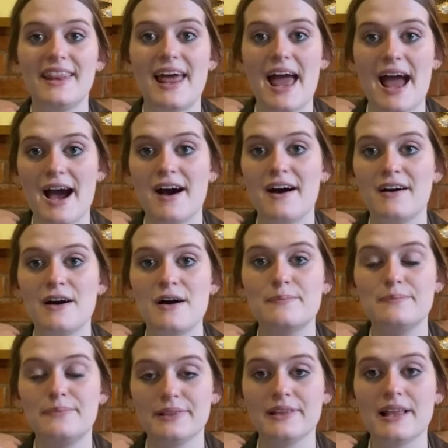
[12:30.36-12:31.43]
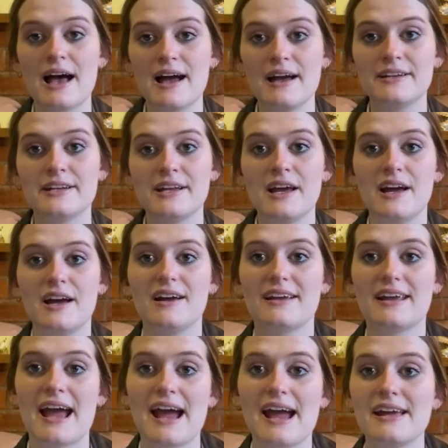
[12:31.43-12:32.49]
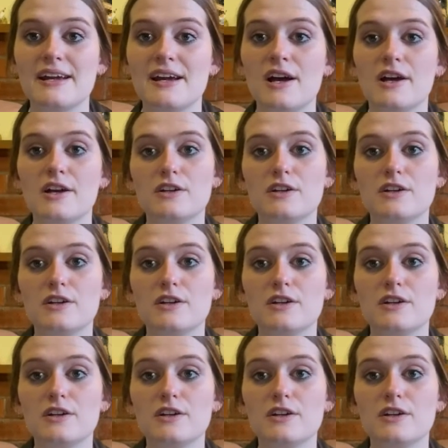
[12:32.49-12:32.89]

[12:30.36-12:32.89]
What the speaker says: Our blood, okay,